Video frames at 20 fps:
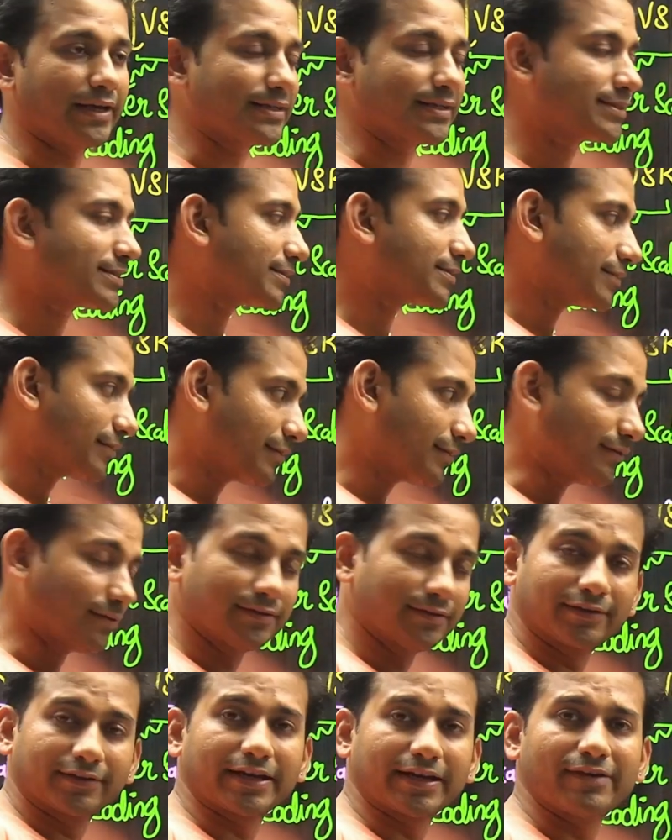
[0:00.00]
less,
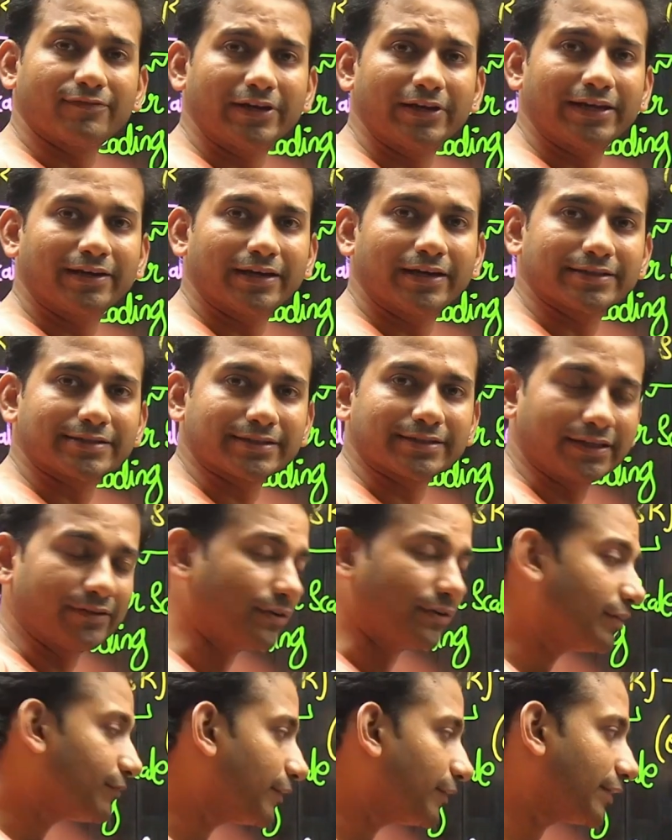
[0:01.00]
traveling less.
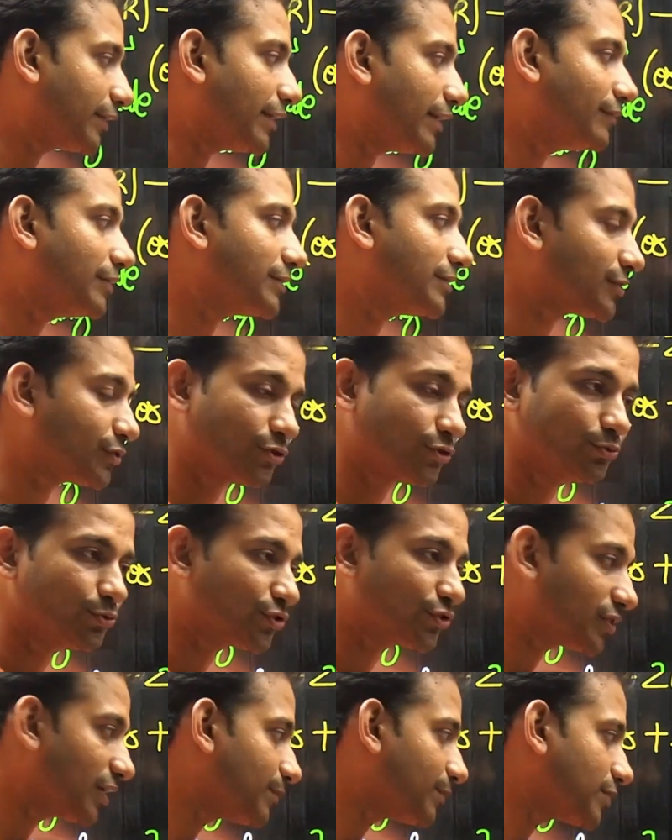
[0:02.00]
Even if it travels 2
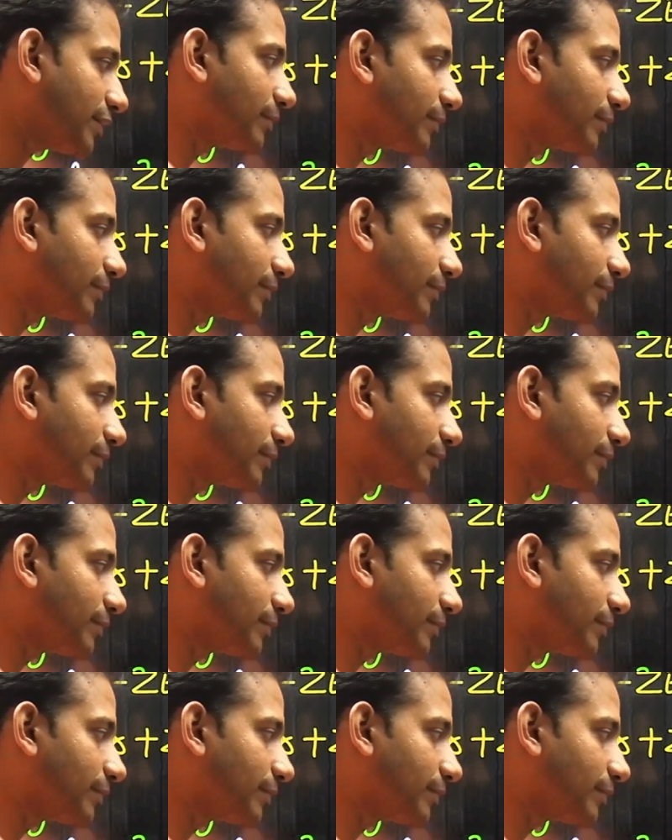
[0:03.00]
steps,